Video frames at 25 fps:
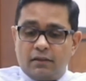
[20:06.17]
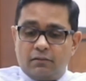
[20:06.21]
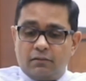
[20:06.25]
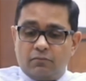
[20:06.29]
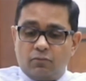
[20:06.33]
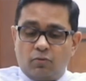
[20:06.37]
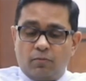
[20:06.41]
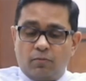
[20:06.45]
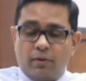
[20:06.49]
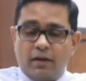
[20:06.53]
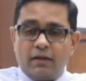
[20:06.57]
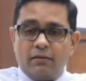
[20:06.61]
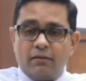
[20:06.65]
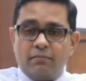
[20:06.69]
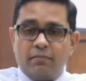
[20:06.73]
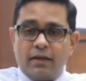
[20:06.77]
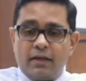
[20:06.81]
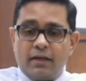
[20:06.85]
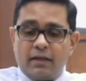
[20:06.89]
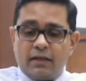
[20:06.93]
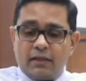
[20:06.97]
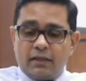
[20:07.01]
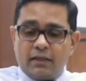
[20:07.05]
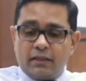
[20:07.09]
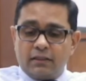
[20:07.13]
mobile
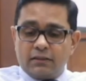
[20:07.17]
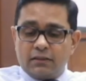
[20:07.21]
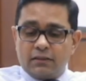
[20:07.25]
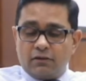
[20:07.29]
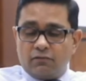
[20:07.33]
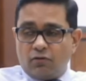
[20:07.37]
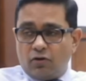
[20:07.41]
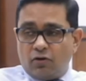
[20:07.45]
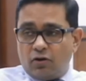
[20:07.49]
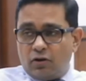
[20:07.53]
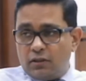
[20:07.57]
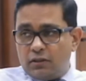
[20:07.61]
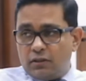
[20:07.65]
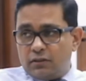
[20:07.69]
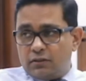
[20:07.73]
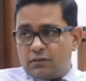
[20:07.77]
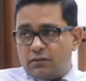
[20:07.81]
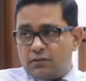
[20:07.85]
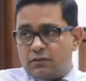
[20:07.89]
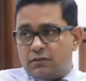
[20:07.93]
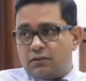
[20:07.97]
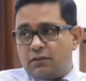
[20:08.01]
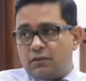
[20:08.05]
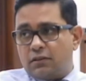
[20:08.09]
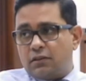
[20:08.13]
banking, the
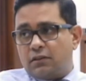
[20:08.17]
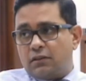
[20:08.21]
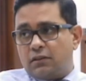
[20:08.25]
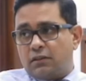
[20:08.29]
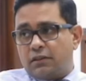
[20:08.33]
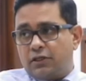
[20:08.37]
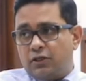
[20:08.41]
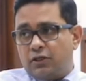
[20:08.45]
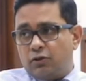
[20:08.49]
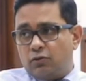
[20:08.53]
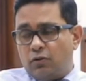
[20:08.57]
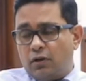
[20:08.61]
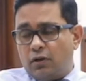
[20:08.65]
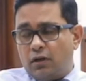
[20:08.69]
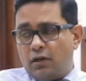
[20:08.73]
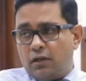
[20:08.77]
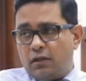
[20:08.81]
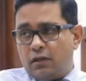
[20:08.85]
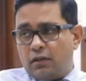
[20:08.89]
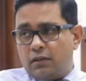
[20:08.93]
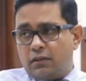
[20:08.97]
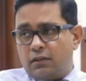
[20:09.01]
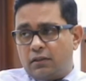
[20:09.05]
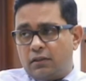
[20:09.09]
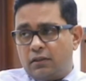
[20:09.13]
wallets,
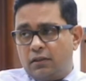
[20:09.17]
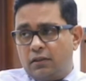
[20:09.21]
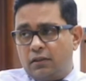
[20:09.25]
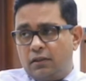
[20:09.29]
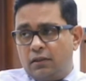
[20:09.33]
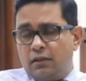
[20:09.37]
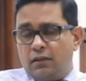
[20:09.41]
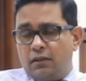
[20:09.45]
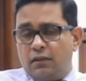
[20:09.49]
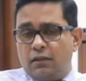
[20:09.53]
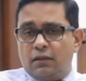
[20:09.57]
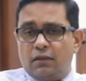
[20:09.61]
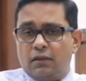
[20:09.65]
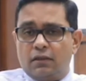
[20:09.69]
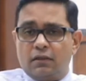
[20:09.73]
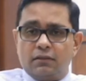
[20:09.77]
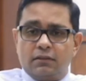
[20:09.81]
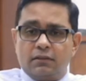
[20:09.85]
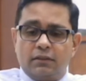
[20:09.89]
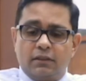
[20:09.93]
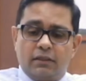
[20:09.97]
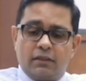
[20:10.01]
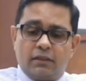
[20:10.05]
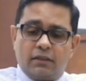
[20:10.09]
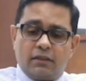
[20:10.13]
QR,
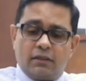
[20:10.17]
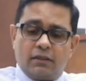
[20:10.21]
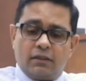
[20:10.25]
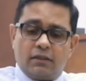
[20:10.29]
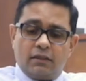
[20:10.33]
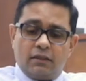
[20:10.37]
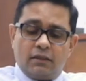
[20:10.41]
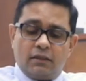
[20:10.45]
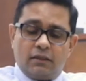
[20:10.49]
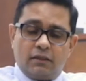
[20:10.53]
then